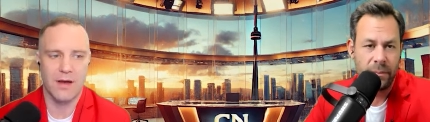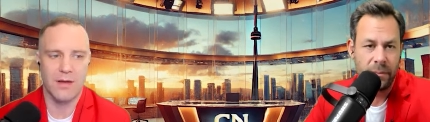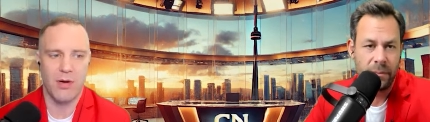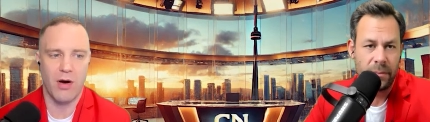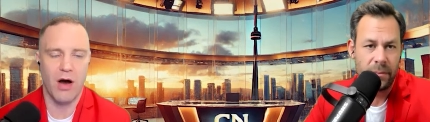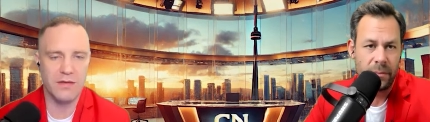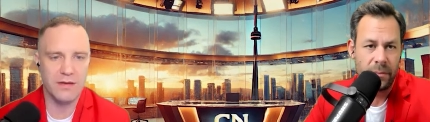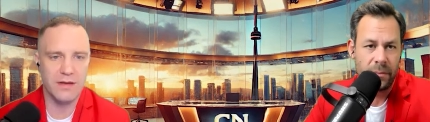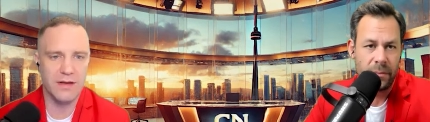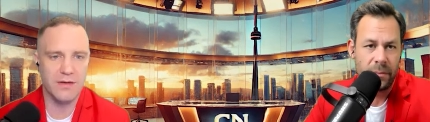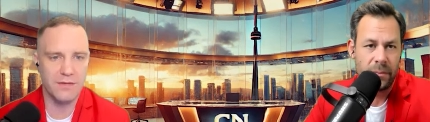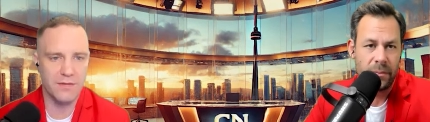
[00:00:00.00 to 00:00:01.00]

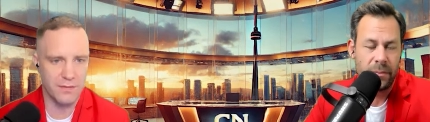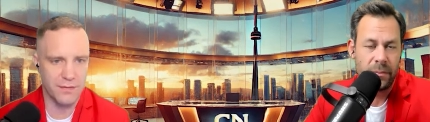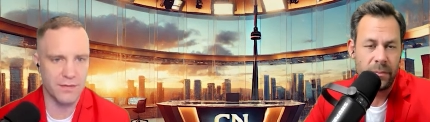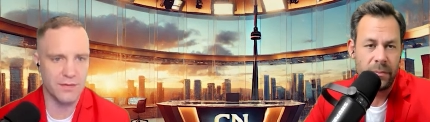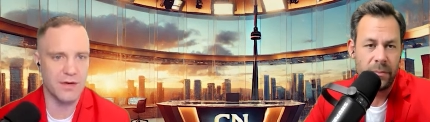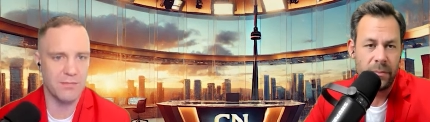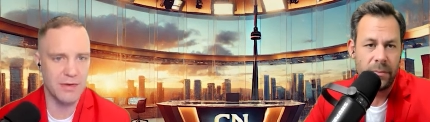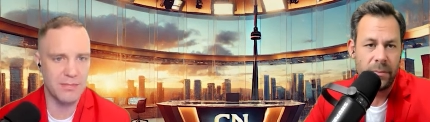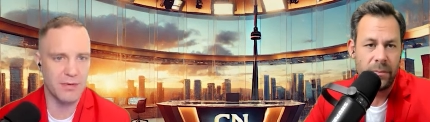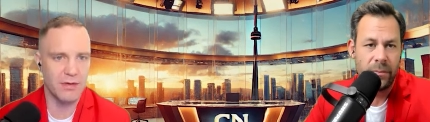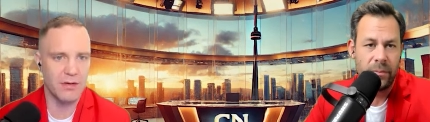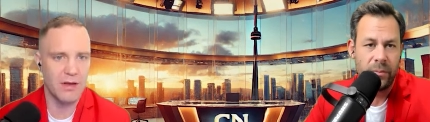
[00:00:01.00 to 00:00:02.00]
Speaker 1: positive for some
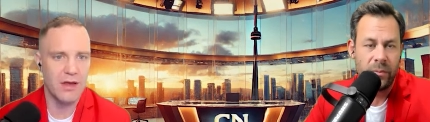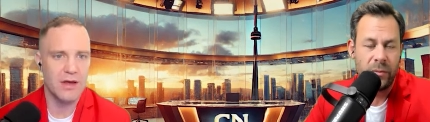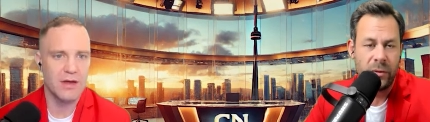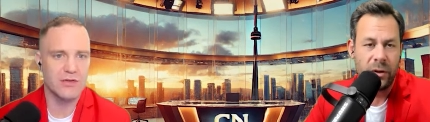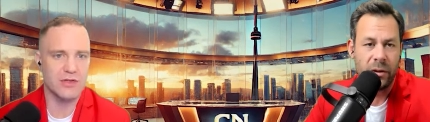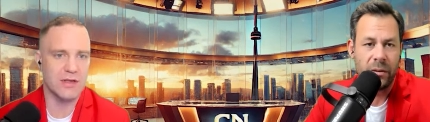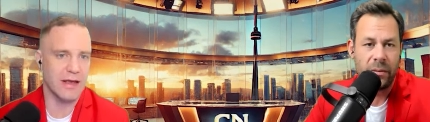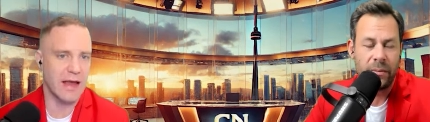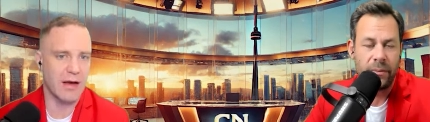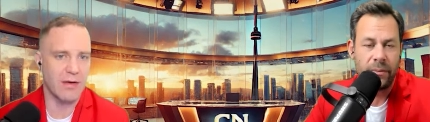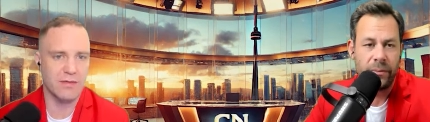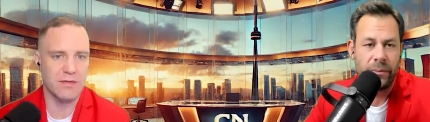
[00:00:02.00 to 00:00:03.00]
people, just yeah.
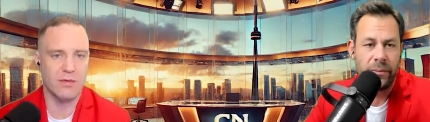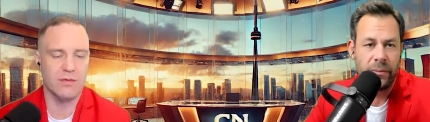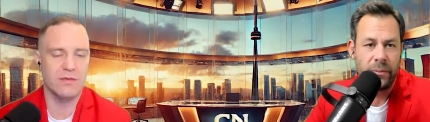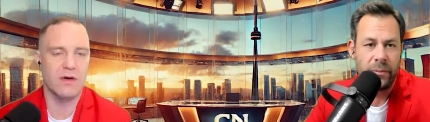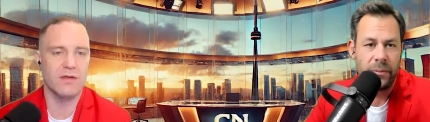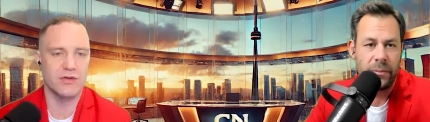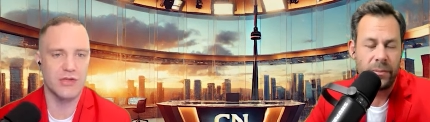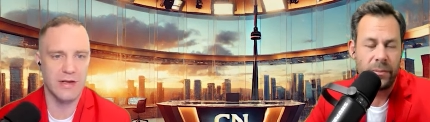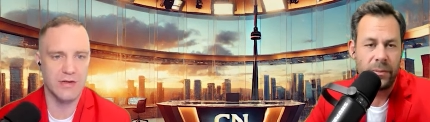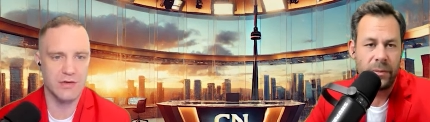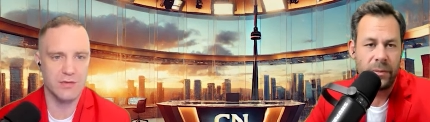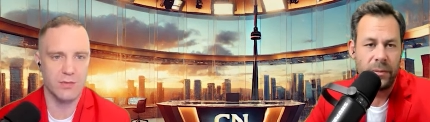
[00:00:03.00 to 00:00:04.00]
like how those other
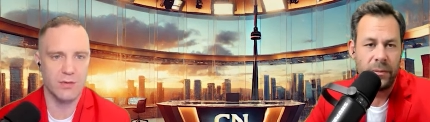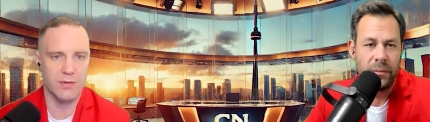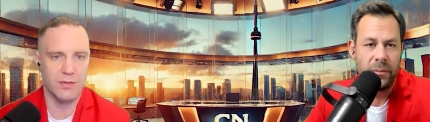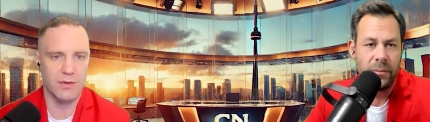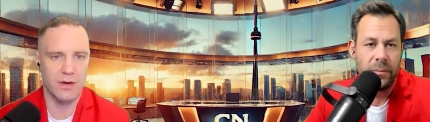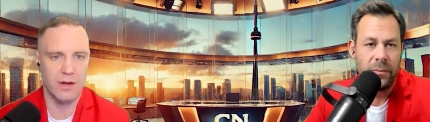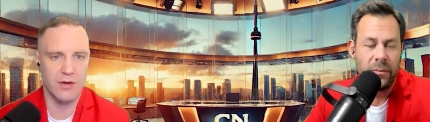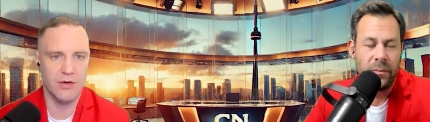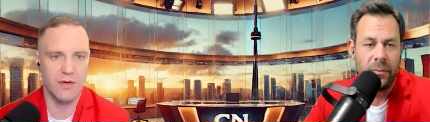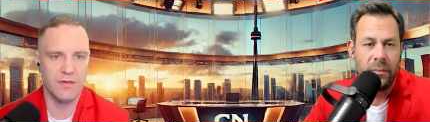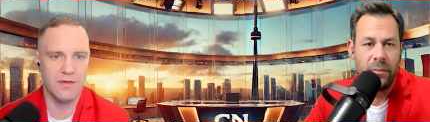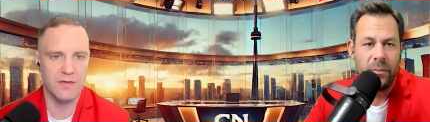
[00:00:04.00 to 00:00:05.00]
changes were uh,
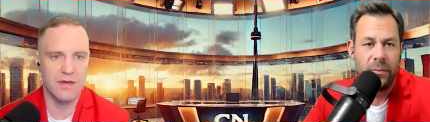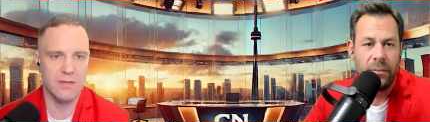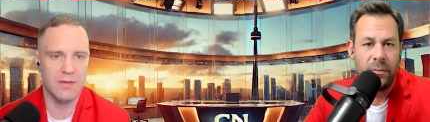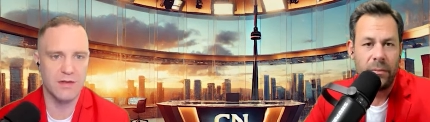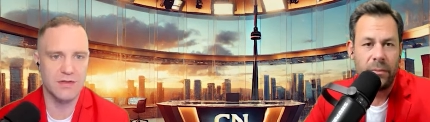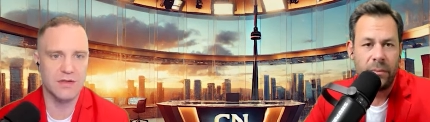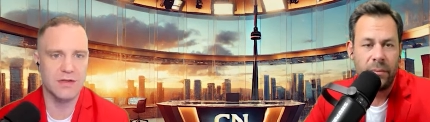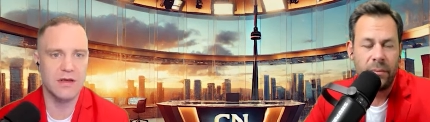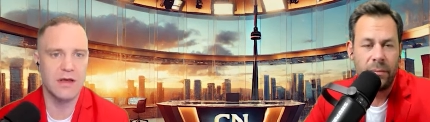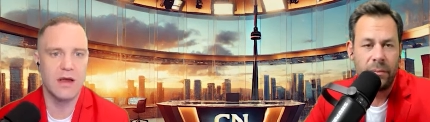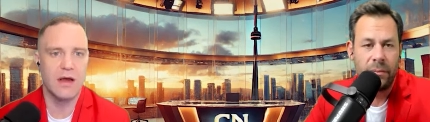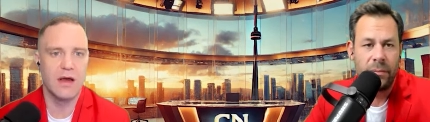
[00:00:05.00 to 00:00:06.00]
increasing the
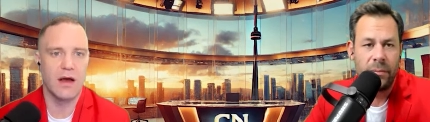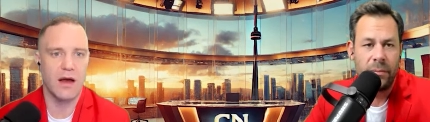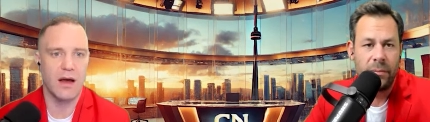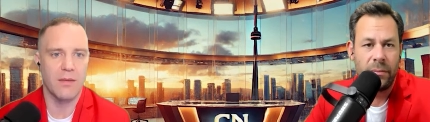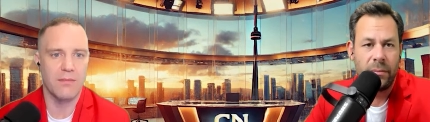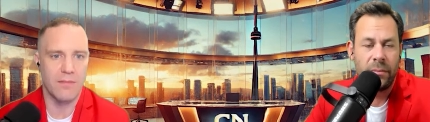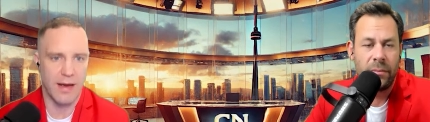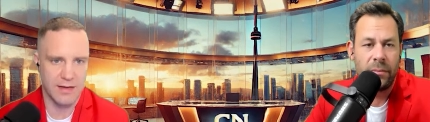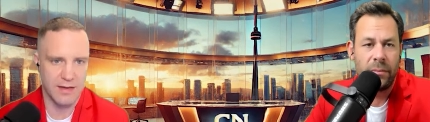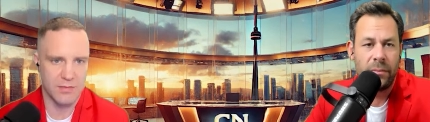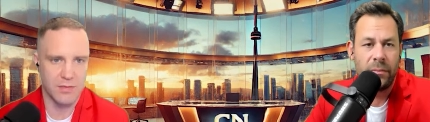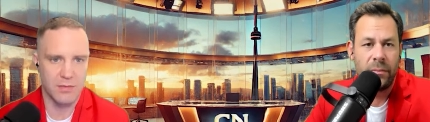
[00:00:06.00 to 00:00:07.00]
CMHC um,
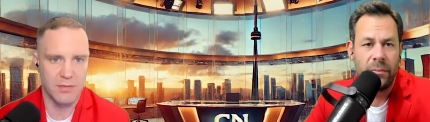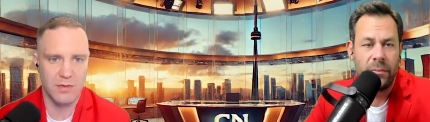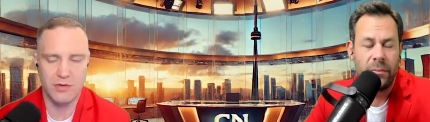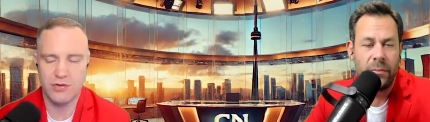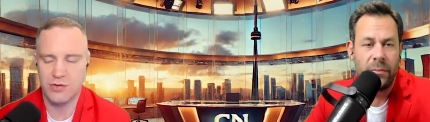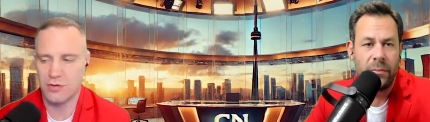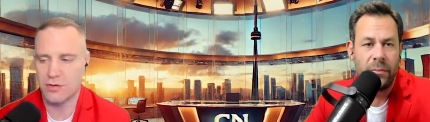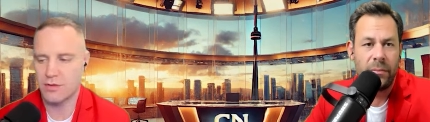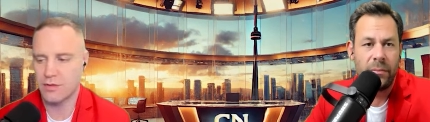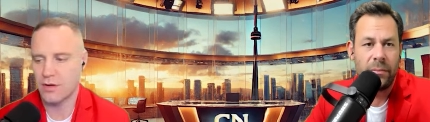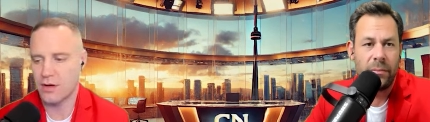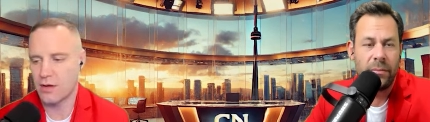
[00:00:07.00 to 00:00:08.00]
maximum
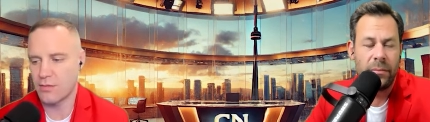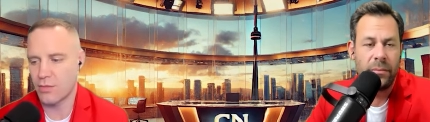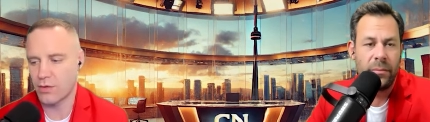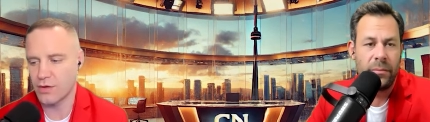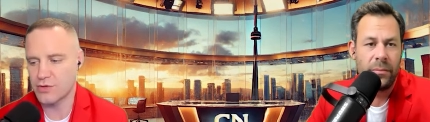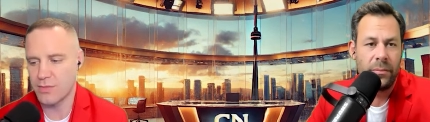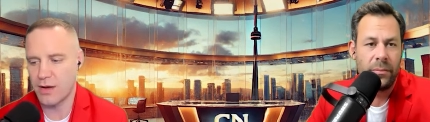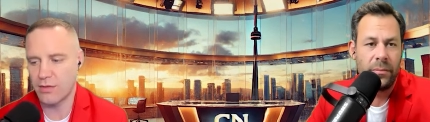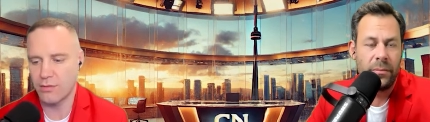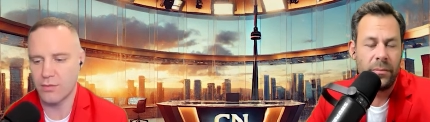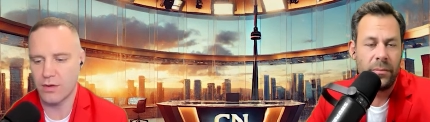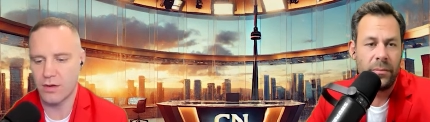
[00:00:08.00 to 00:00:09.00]
insured uh, mortgage
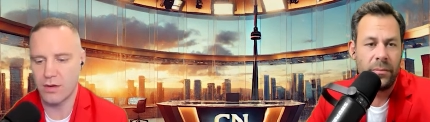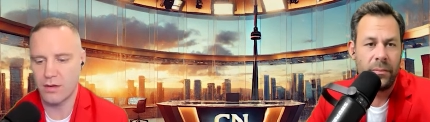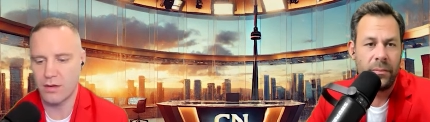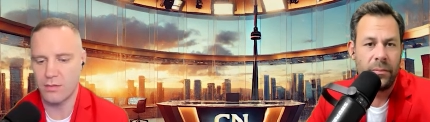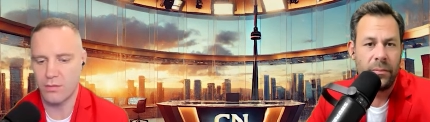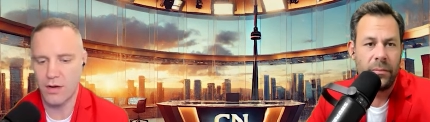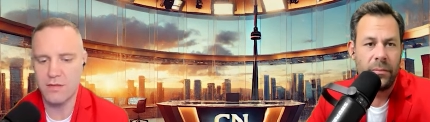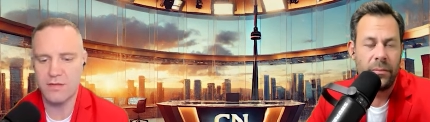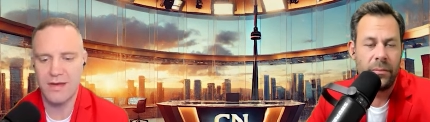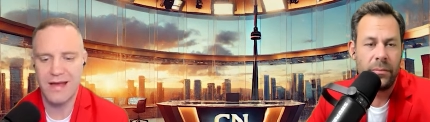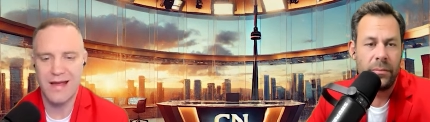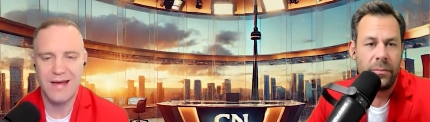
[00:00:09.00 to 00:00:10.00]
amount uh,
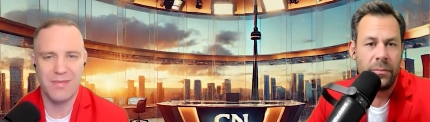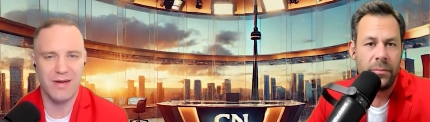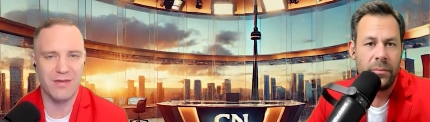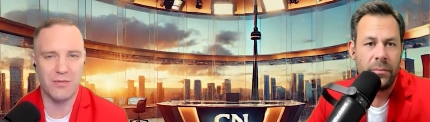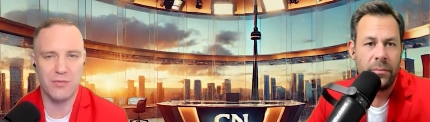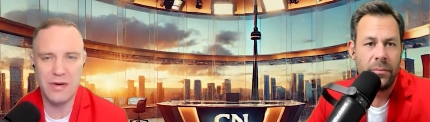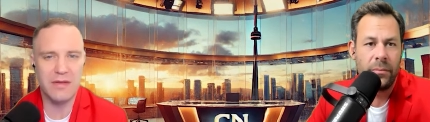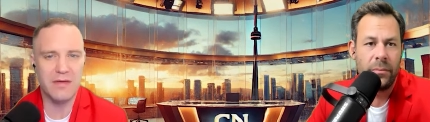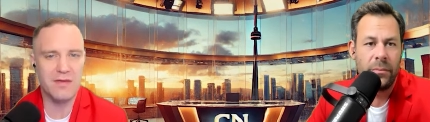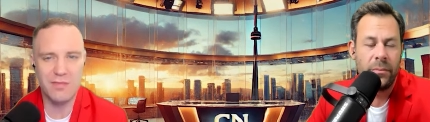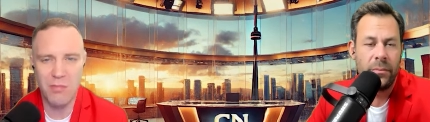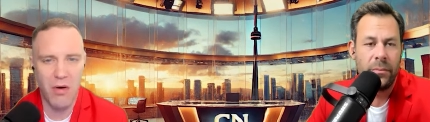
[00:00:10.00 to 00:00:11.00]
was, but it's a
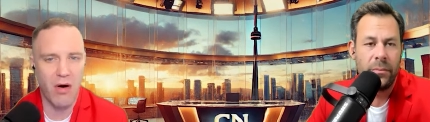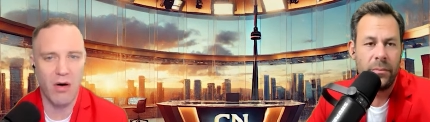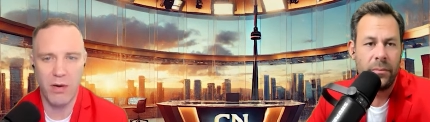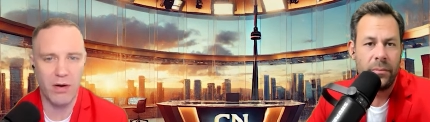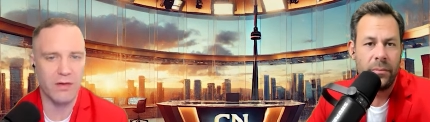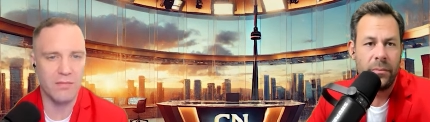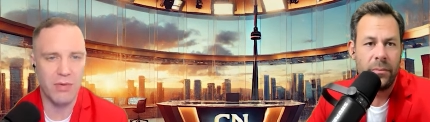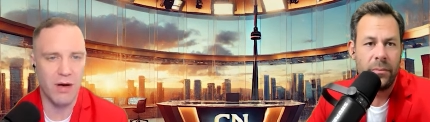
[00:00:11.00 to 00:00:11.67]
really small part of the